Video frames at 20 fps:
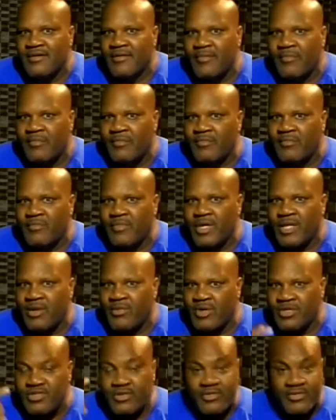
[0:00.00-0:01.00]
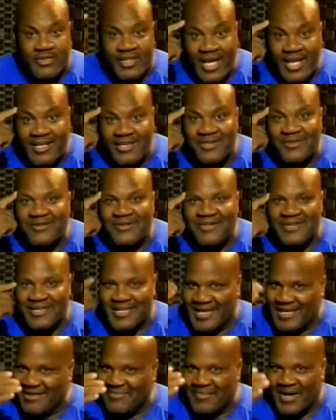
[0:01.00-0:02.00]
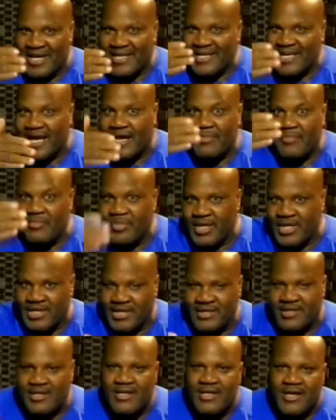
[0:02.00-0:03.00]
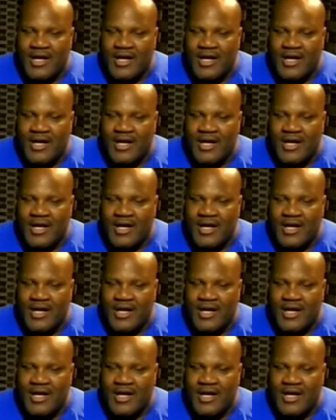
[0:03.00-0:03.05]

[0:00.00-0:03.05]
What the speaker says: Meaning what you think you're good at might not be.